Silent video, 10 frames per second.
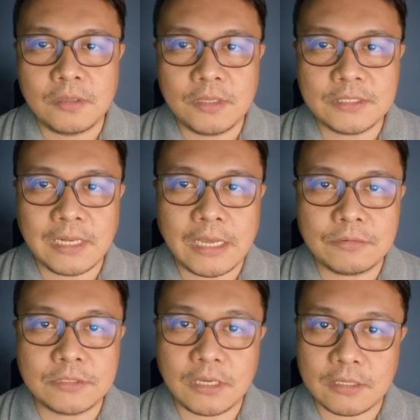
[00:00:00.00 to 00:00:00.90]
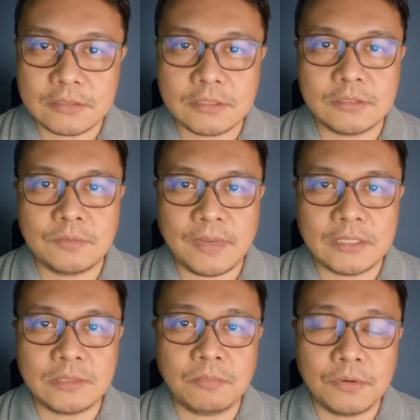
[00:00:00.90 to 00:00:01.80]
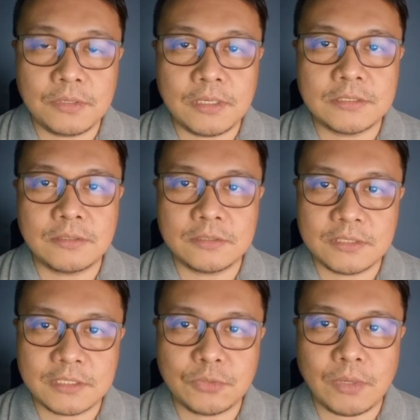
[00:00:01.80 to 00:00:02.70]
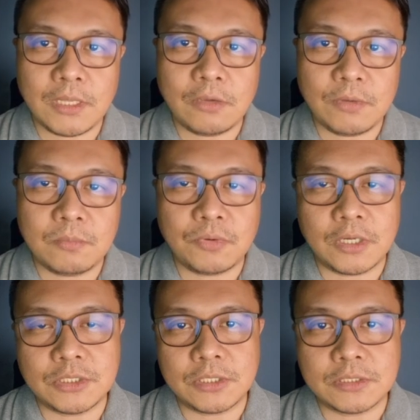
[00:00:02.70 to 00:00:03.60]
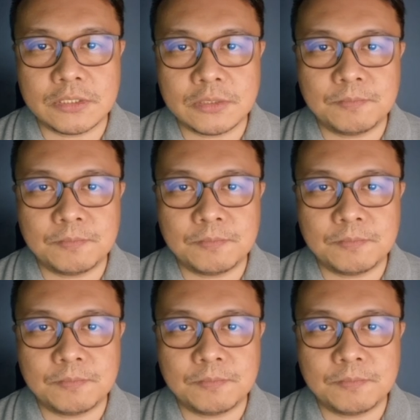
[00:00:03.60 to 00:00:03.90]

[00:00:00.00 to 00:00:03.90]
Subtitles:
This allows us to match employees contextually with projects.